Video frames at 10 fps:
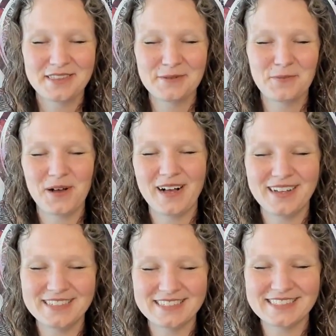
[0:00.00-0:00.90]
the
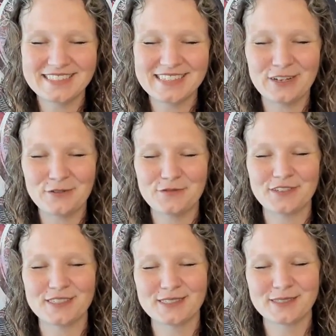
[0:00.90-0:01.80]
pond itself
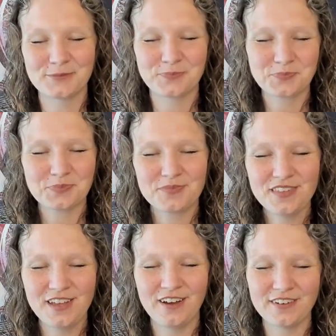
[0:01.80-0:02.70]
is.
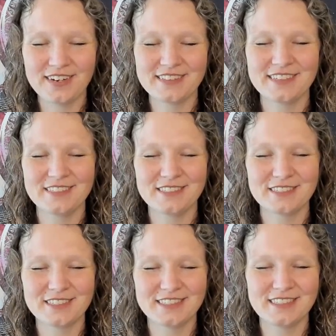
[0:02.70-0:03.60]
All right, let's
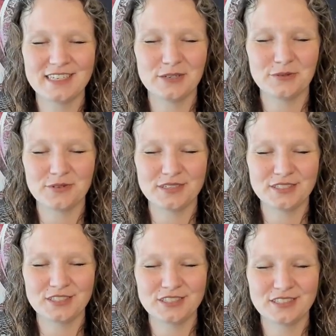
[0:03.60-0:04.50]
just see.
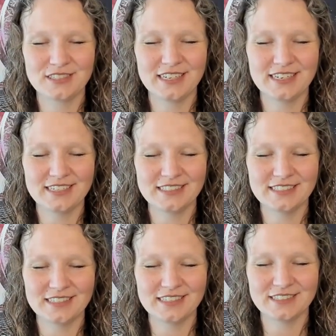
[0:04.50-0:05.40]
Let's just get
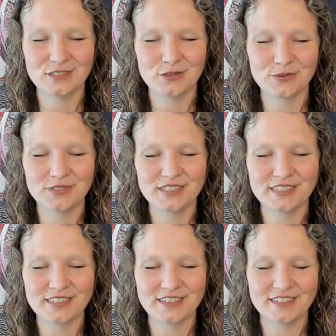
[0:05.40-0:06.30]
into the zone
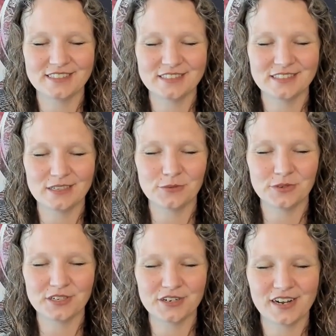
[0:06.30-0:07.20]
here and see
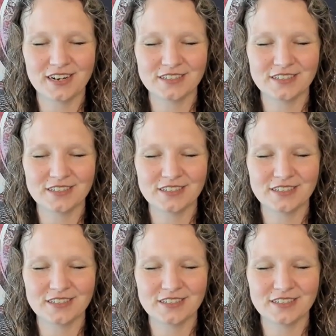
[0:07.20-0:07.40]
what your higher